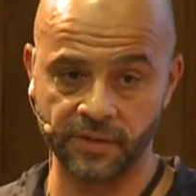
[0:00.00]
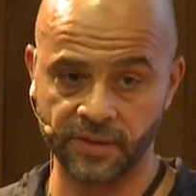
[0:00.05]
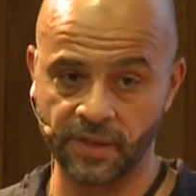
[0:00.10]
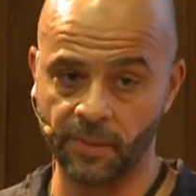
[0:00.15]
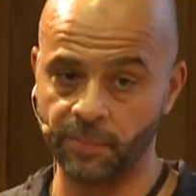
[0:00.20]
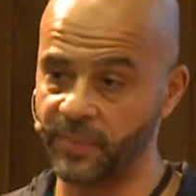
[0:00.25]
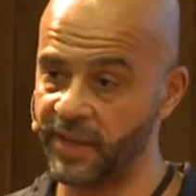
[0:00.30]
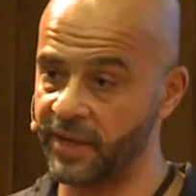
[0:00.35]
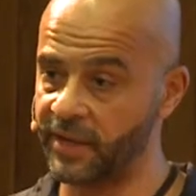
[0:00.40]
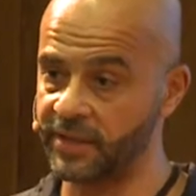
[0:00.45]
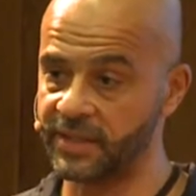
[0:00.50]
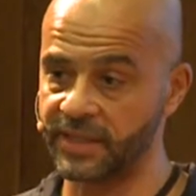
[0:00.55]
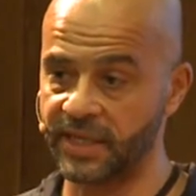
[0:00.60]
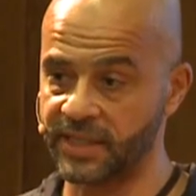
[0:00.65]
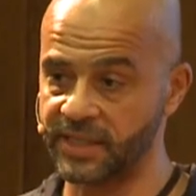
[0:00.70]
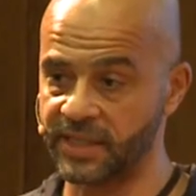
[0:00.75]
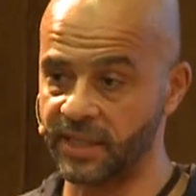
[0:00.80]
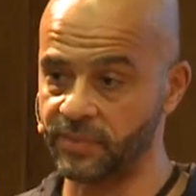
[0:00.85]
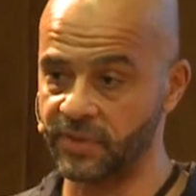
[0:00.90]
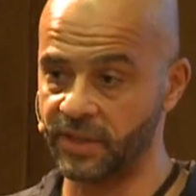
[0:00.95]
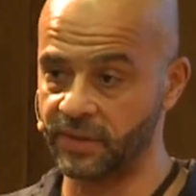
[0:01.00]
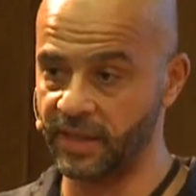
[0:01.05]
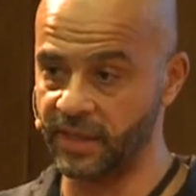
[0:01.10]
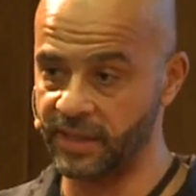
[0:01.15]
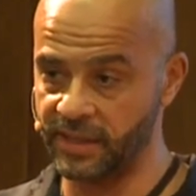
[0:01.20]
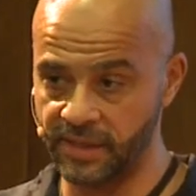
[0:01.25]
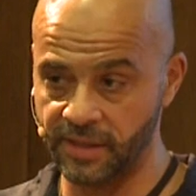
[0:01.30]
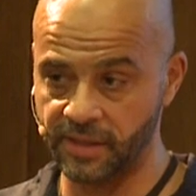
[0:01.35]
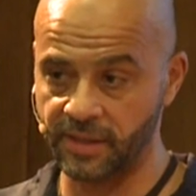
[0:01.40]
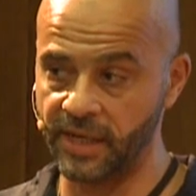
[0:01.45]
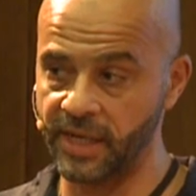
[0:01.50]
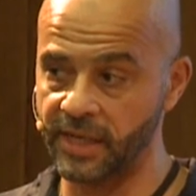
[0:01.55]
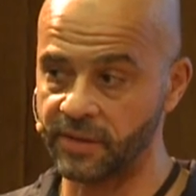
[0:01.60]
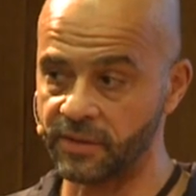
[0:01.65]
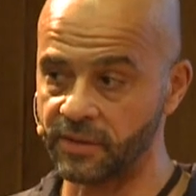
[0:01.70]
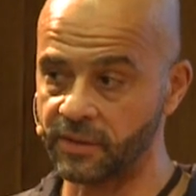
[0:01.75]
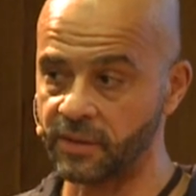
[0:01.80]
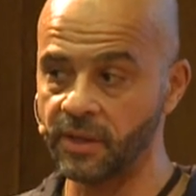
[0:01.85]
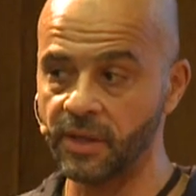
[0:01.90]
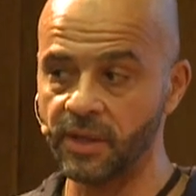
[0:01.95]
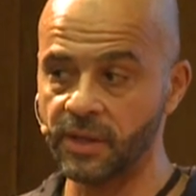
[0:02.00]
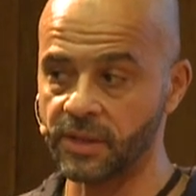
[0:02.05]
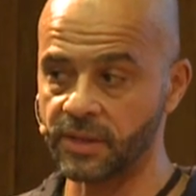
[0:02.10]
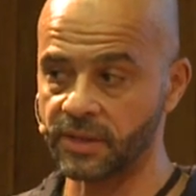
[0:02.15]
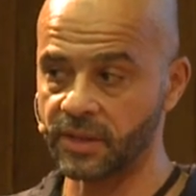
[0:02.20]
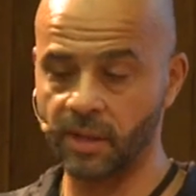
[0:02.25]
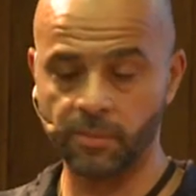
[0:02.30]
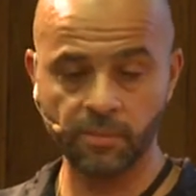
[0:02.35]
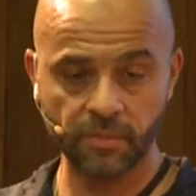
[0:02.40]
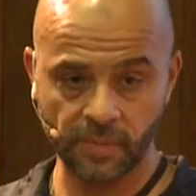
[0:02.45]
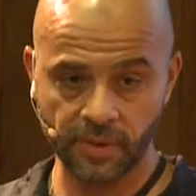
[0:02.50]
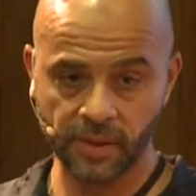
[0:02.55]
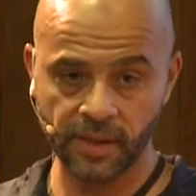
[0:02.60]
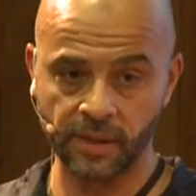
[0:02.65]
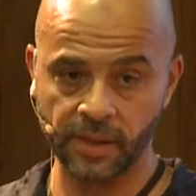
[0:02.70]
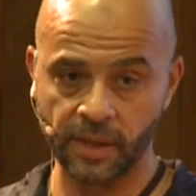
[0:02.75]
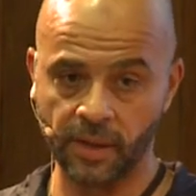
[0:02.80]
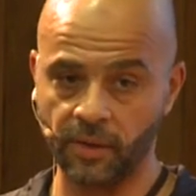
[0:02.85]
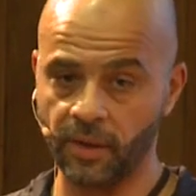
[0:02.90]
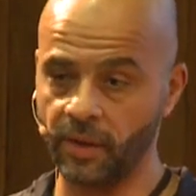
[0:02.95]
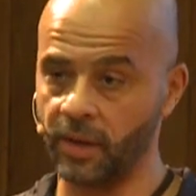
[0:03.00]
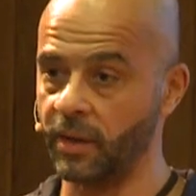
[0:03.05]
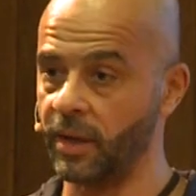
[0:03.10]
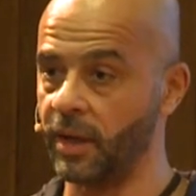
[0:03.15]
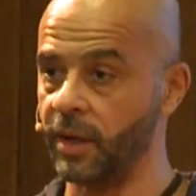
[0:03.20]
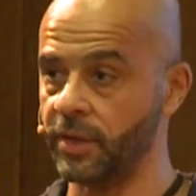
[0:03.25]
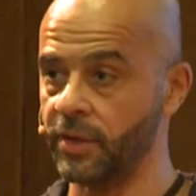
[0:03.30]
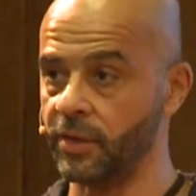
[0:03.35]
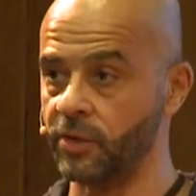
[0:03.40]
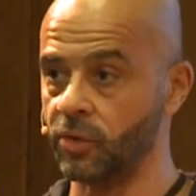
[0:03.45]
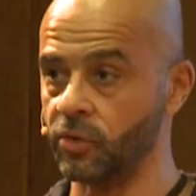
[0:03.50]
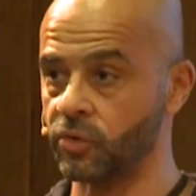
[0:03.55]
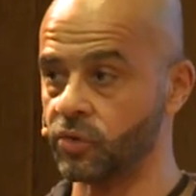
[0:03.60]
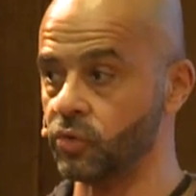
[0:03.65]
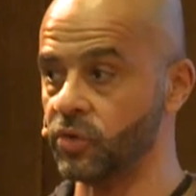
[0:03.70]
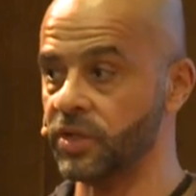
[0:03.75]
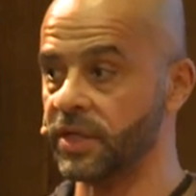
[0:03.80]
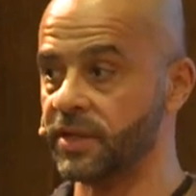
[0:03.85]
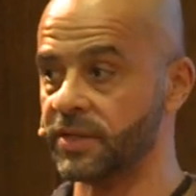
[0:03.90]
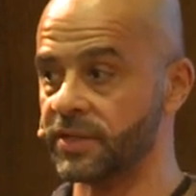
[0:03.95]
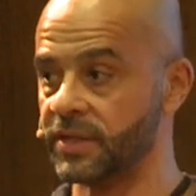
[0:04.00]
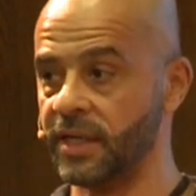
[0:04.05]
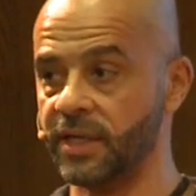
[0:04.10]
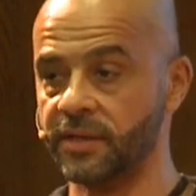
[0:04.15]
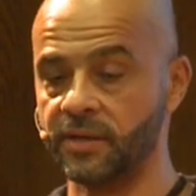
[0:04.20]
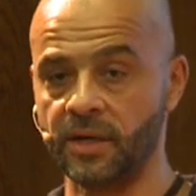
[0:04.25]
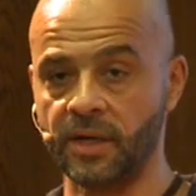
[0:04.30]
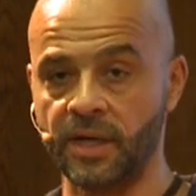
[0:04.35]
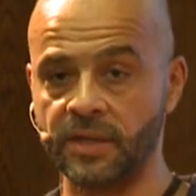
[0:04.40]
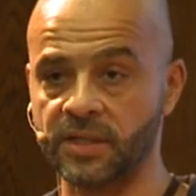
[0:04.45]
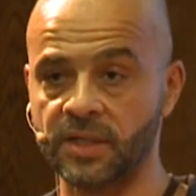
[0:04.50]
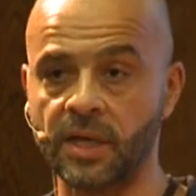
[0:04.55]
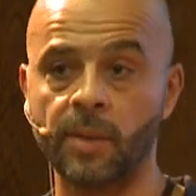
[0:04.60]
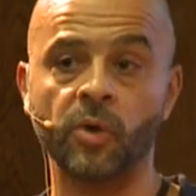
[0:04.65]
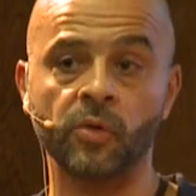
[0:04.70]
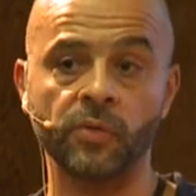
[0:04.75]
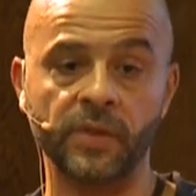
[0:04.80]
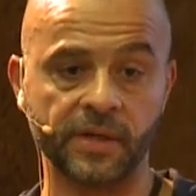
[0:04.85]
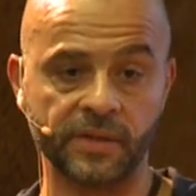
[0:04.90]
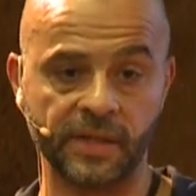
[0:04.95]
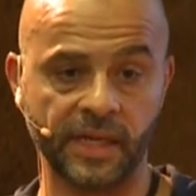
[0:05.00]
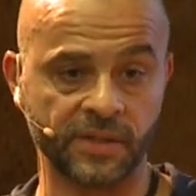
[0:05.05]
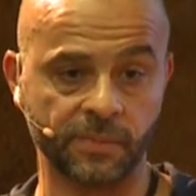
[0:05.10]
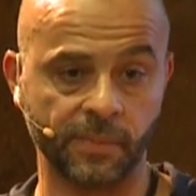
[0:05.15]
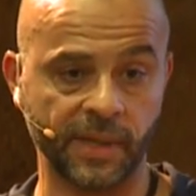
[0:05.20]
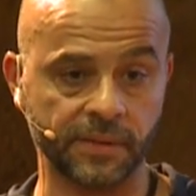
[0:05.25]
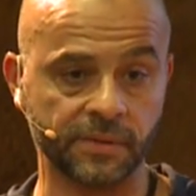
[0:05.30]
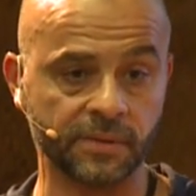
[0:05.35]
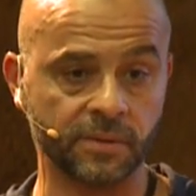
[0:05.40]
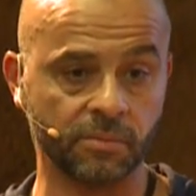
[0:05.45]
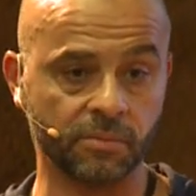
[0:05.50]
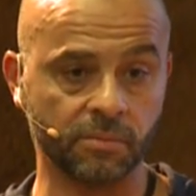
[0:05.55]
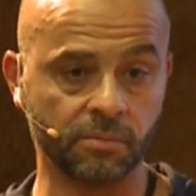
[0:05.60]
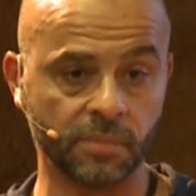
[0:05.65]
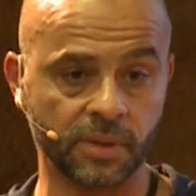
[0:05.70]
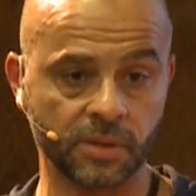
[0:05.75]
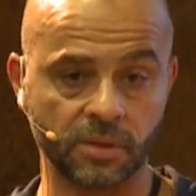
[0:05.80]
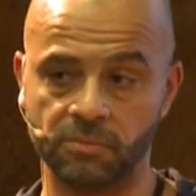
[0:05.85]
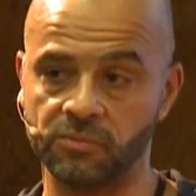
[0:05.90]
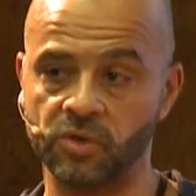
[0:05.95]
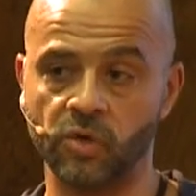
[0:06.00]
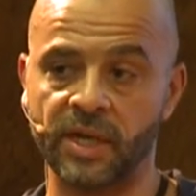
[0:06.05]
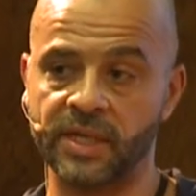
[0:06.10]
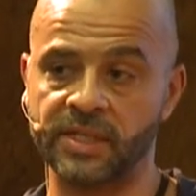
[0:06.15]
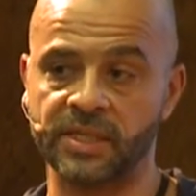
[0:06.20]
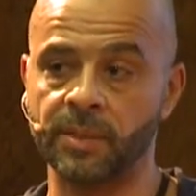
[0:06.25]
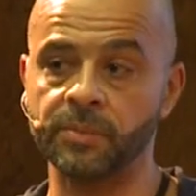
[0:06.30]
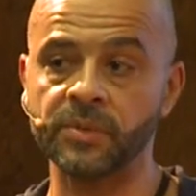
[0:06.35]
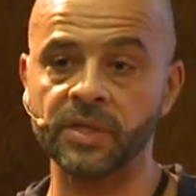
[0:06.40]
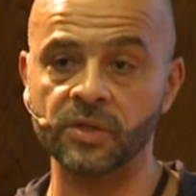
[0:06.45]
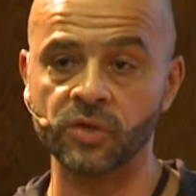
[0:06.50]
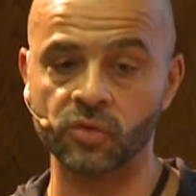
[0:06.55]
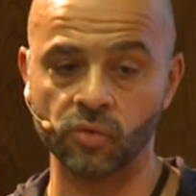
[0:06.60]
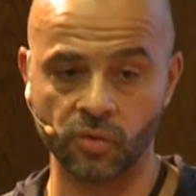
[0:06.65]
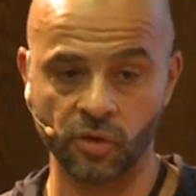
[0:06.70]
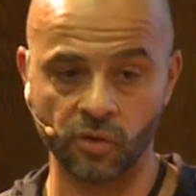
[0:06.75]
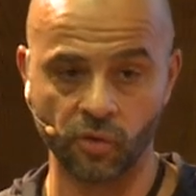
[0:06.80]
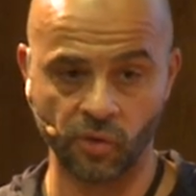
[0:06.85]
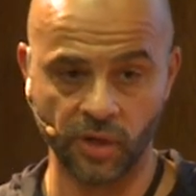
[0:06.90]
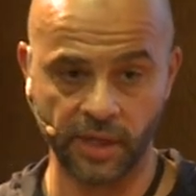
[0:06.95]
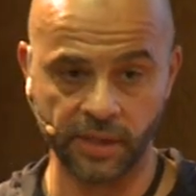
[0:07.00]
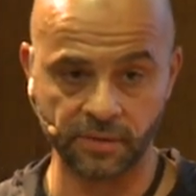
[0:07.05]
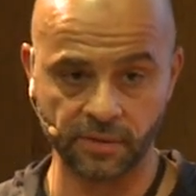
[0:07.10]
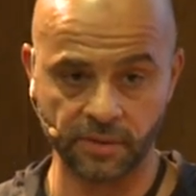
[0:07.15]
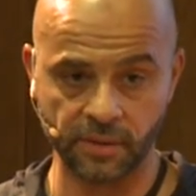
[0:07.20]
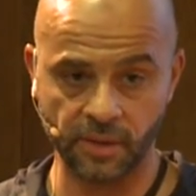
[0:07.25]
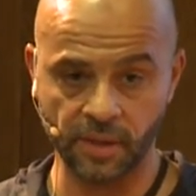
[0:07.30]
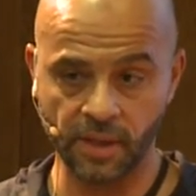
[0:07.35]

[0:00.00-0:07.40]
Some parents accept it a year later, some 2 years later, and some on their deathbed. But you accept it sooner or later.